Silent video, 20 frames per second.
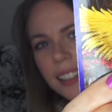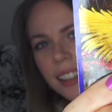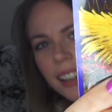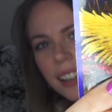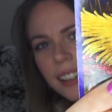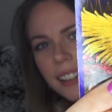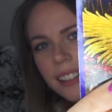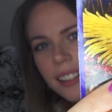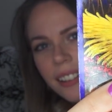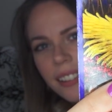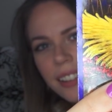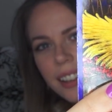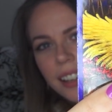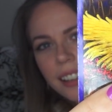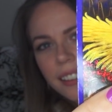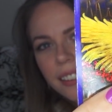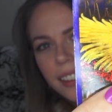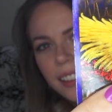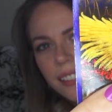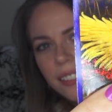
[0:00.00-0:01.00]
I don't know. I
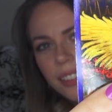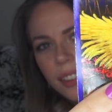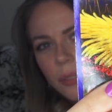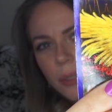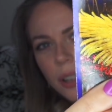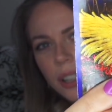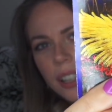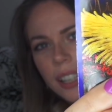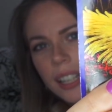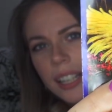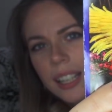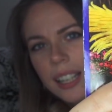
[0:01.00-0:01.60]
can't think of the word.